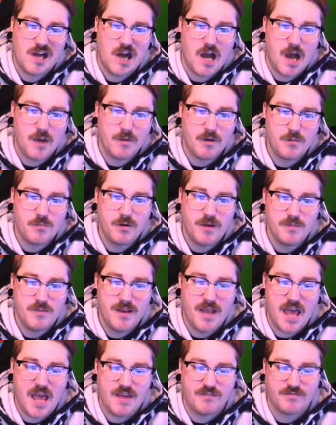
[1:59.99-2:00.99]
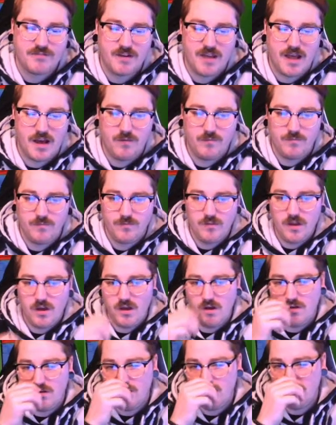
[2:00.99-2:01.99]
I'm going to put him in A for now.
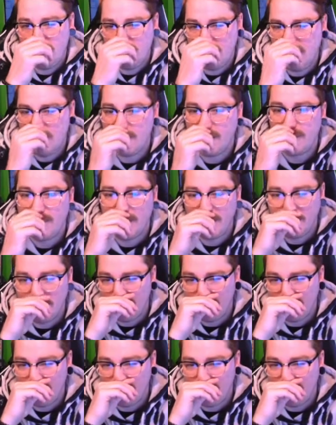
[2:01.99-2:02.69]
No, I'm going to put him in